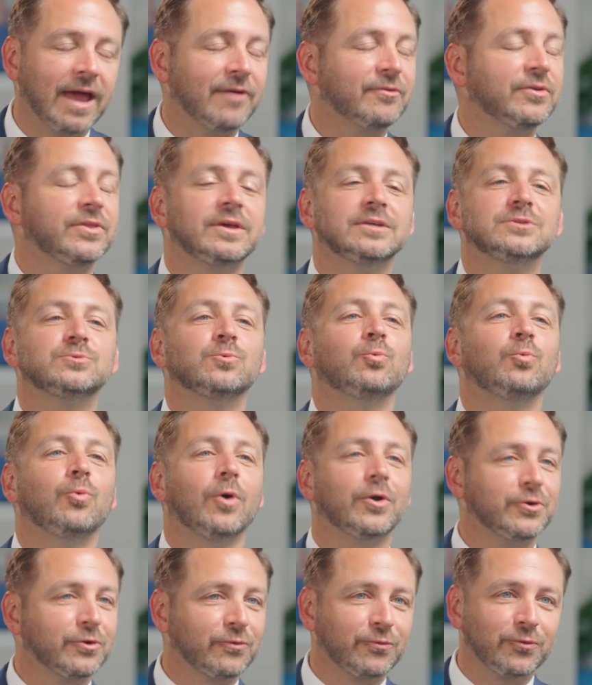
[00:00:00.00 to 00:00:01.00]
everything is
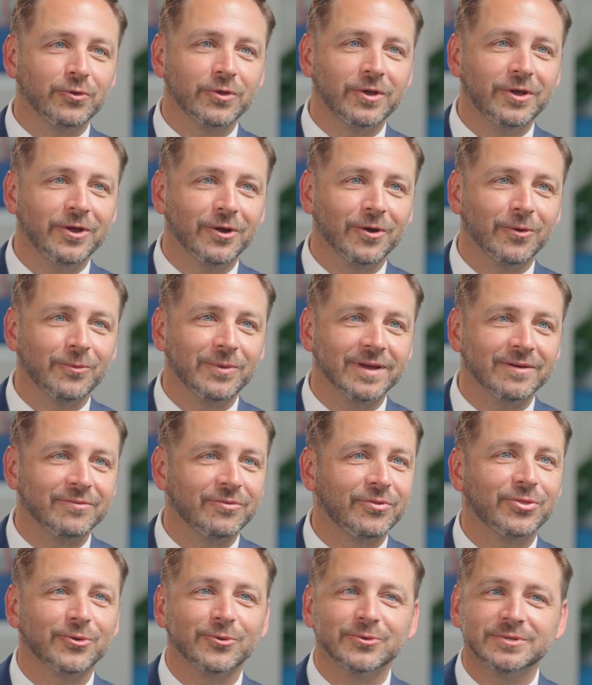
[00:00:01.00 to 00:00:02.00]
wonderful here. We have
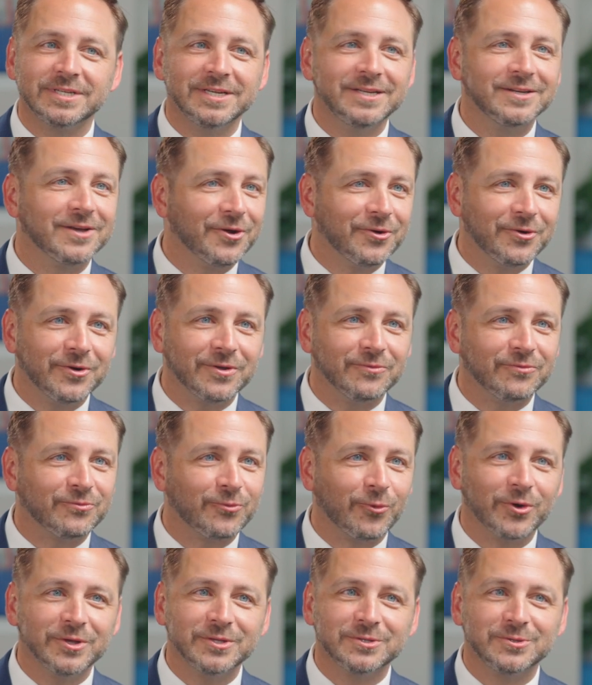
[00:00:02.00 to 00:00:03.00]

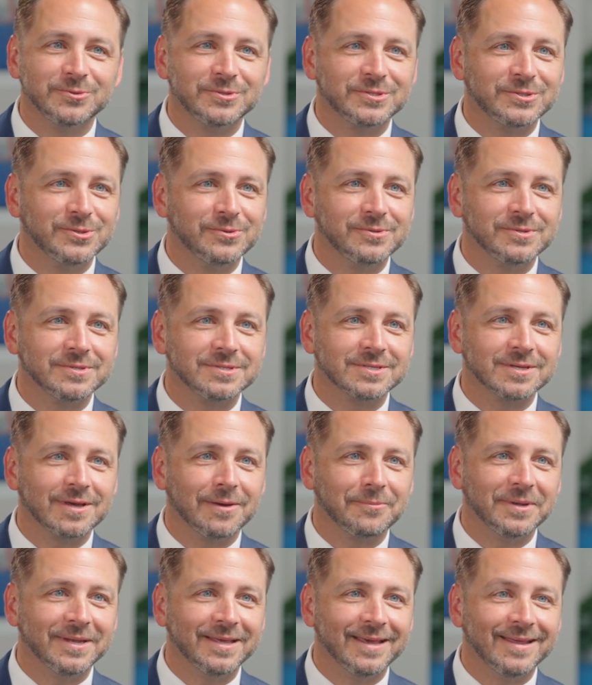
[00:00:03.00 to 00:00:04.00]
1,342 students
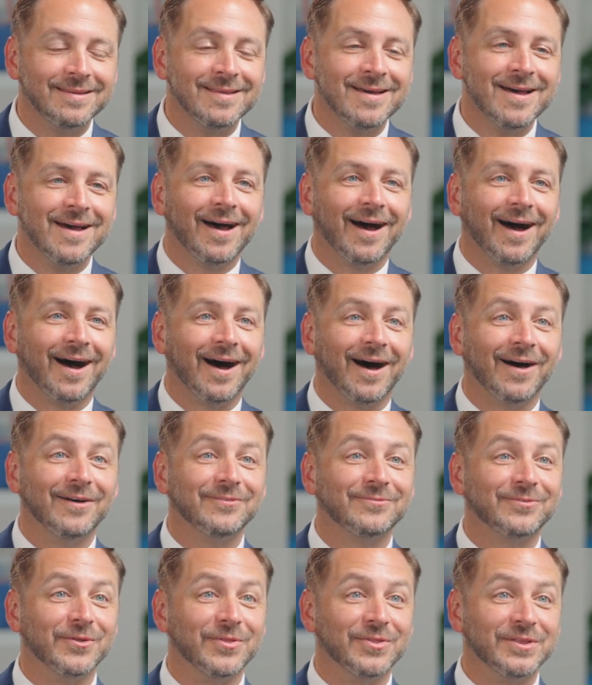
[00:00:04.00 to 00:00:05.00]
coming in uh,
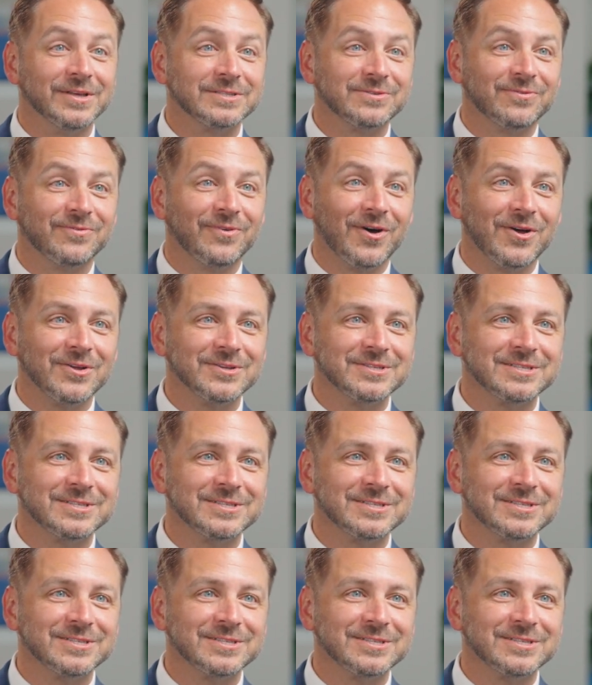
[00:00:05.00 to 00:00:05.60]
for this fall